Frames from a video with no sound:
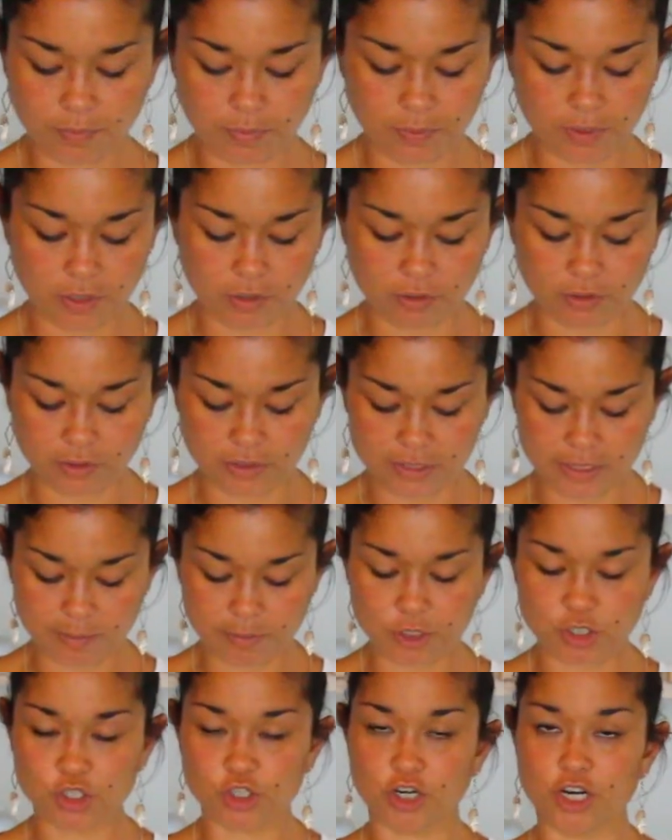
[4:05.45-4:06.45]
little
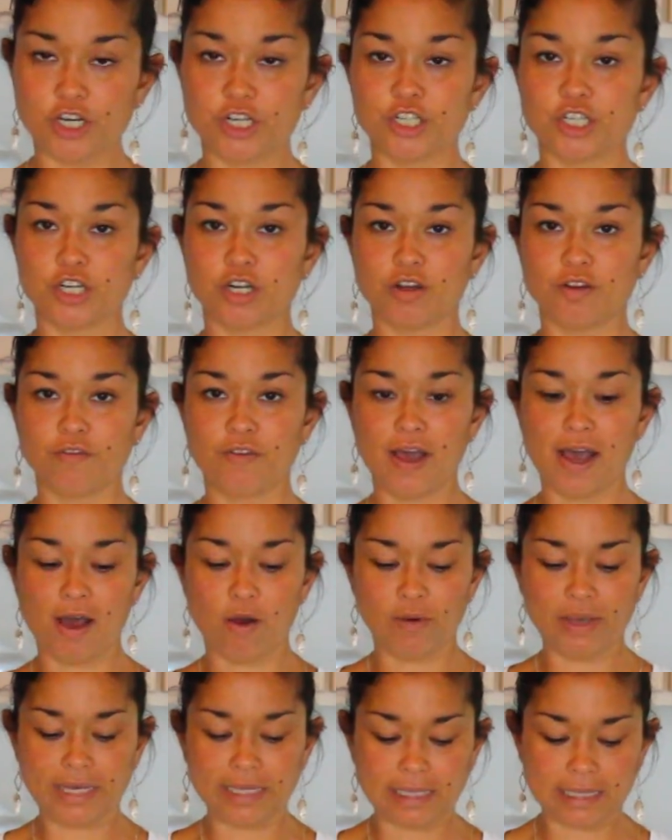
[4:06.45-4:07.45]
demonstration of
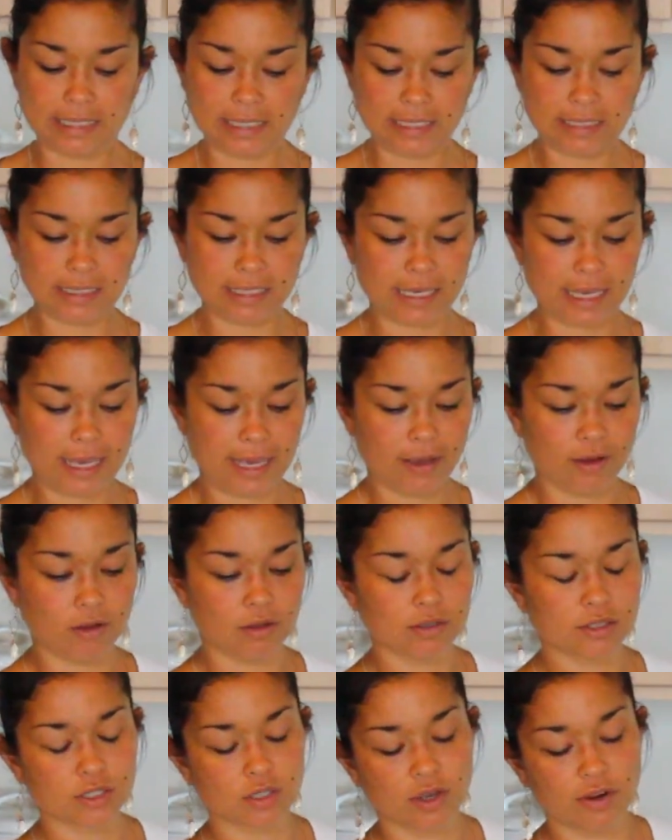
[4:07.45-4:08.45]
how I clean the
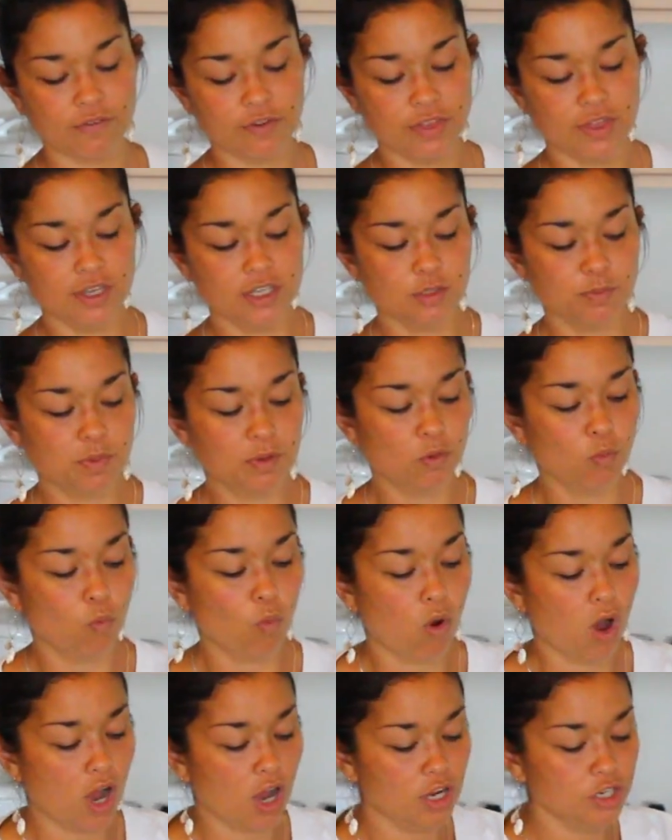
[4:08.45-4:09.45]
kale. So everything's been
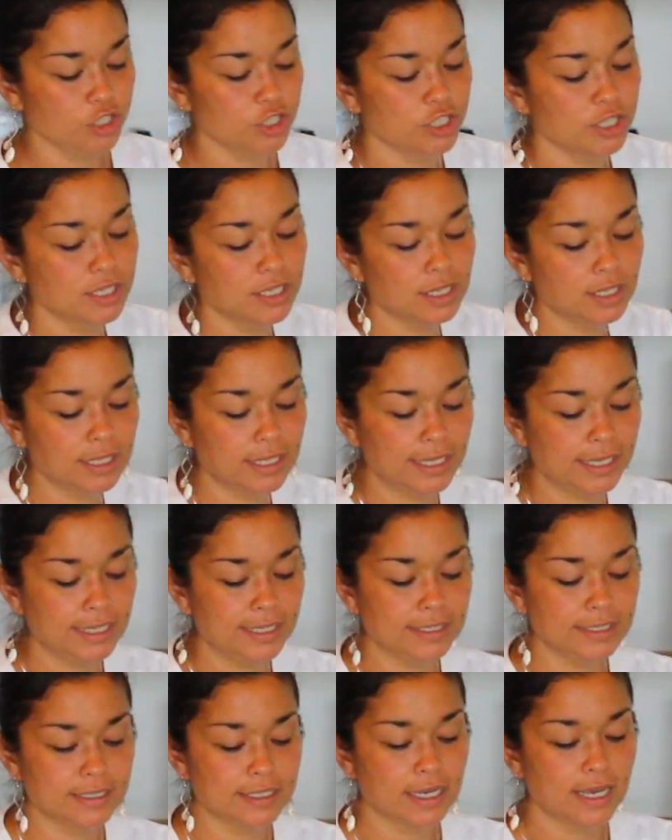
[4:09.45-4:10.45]
washed and
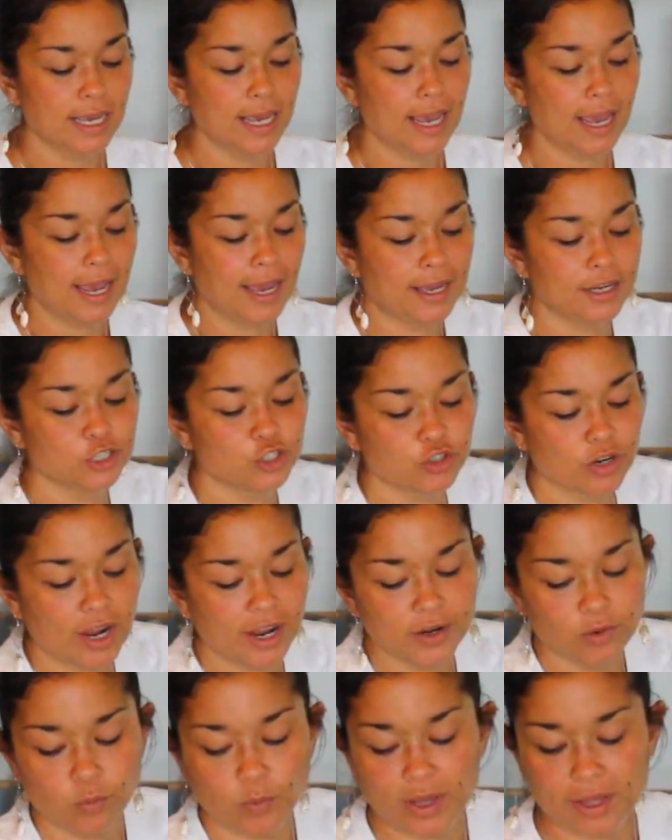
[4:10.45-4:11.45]
cleaned and
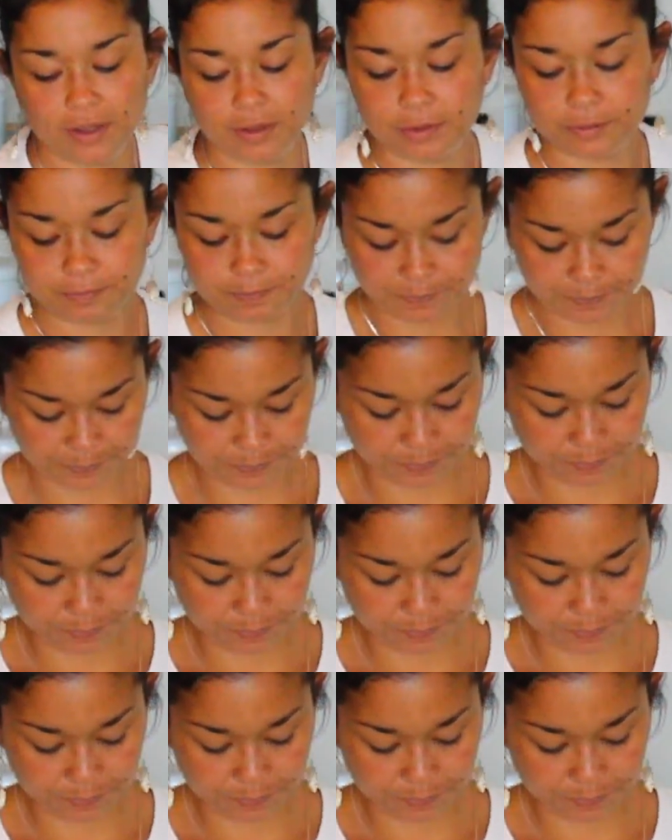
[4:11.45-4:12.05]
dried well,